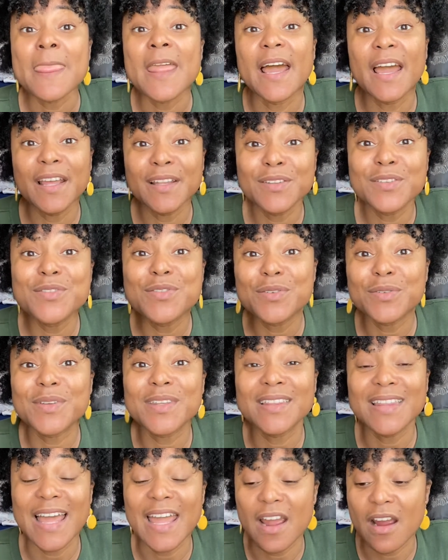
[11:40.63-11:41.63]
And you,
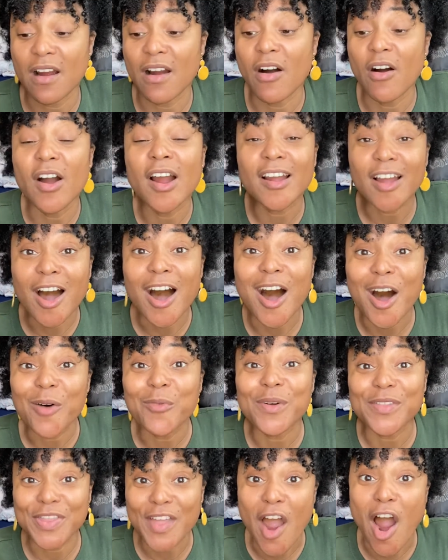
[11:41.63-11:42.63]
they are on call
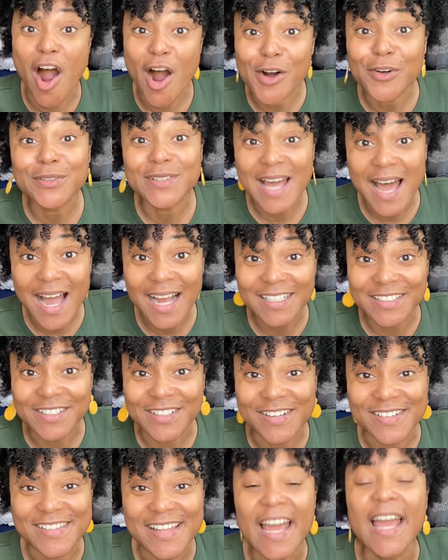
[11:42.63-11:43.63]
with their own
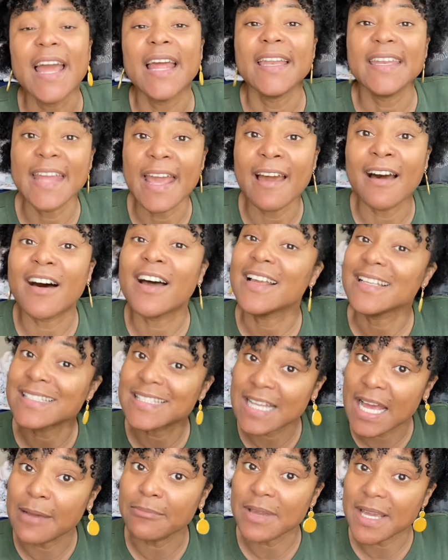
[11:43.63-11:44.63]
doctors. Now, in
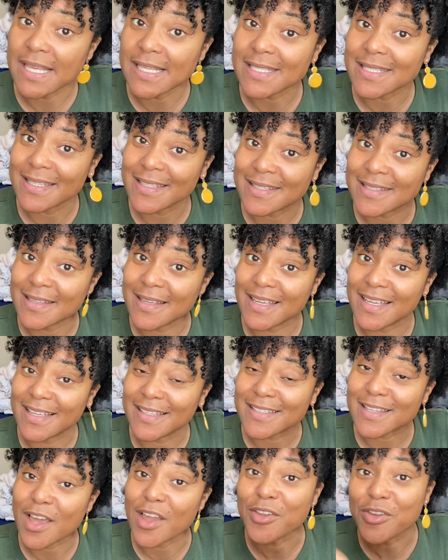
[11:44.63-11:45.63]
some
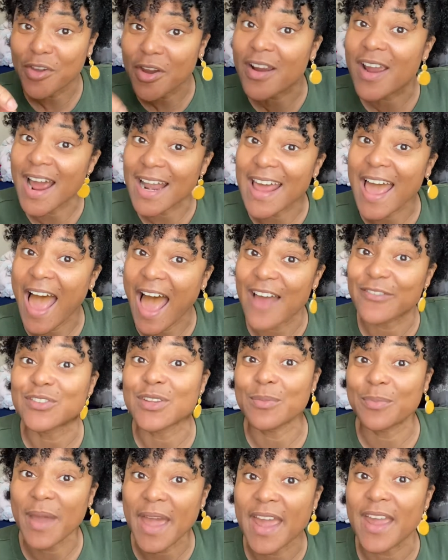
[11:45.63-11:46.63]
instances, you're gonna have
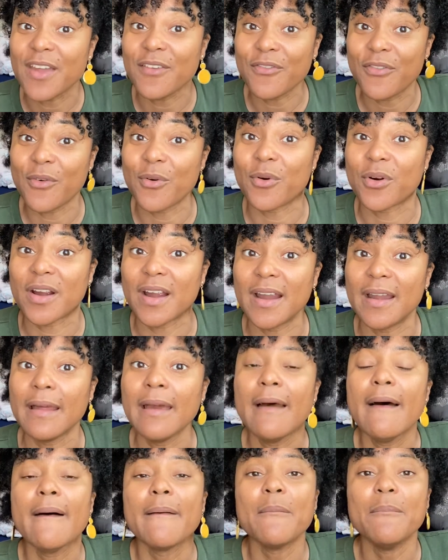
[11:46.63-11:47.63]
to pay for it,
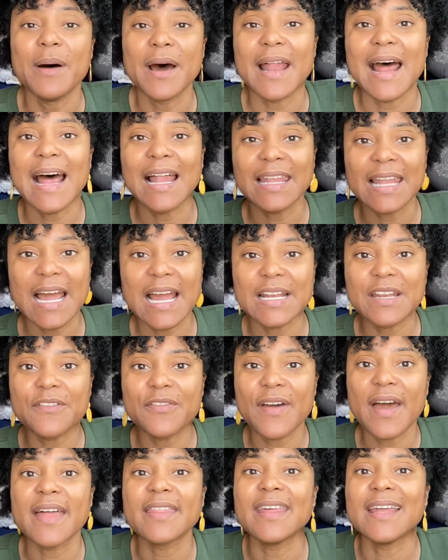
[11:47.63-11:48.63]
but I like the
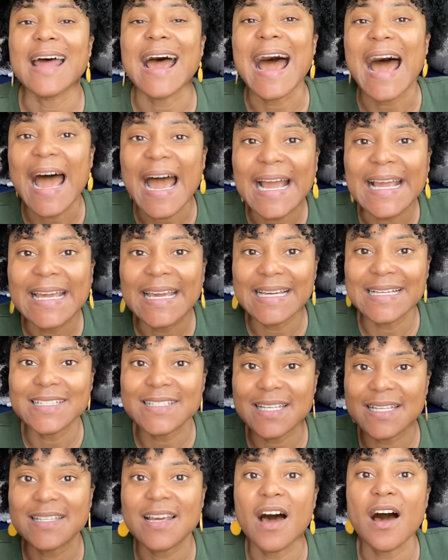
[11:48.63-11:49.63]
fact that I get
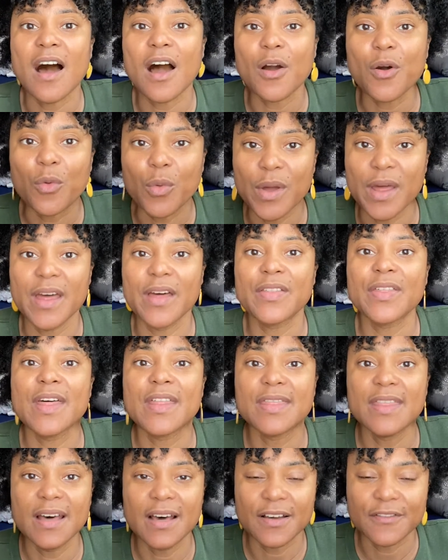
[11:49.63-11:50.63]
to talk with
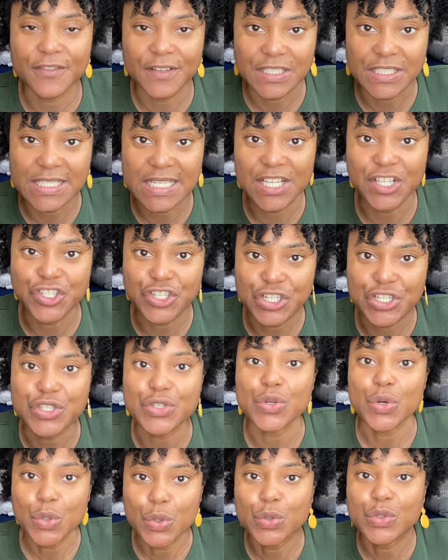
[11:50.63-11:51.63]
the
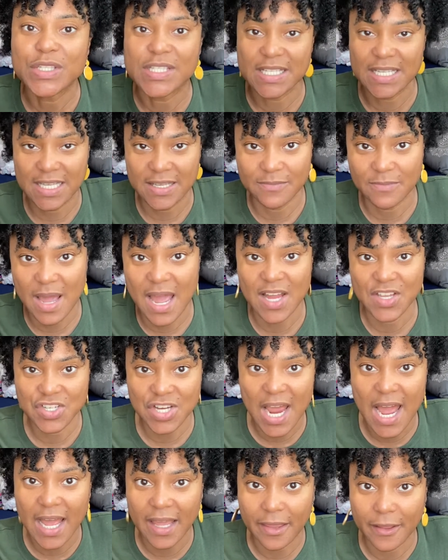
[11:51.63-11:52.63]
physicians who see my
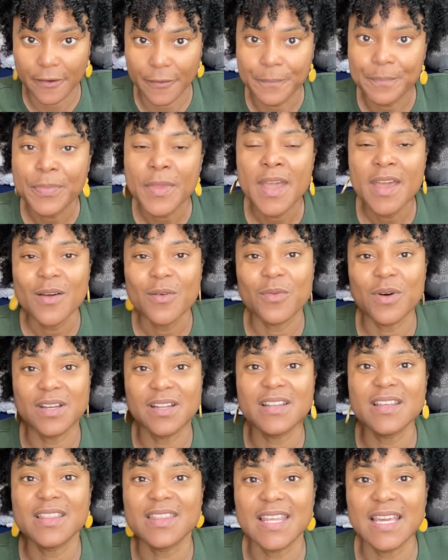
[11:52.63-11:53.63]
child. One
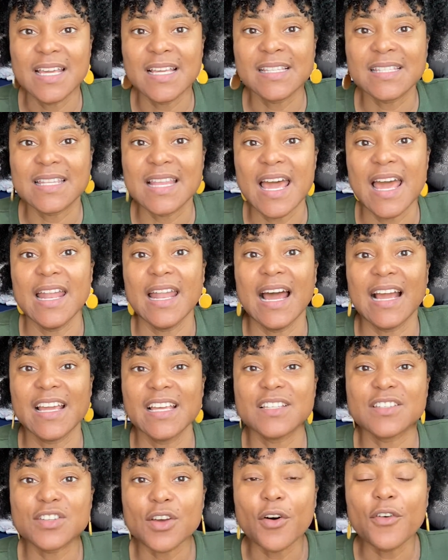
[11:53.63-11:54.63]
of the things that I
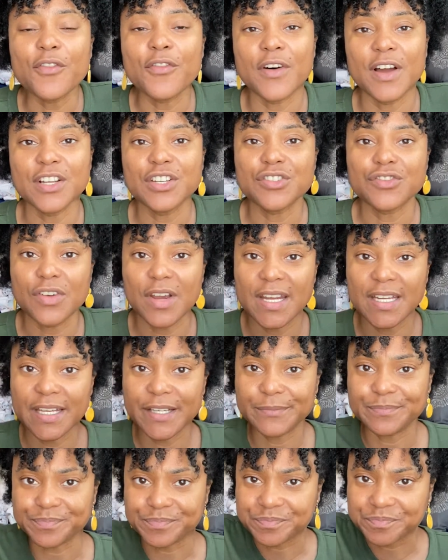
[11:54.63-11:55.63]
get so frustrated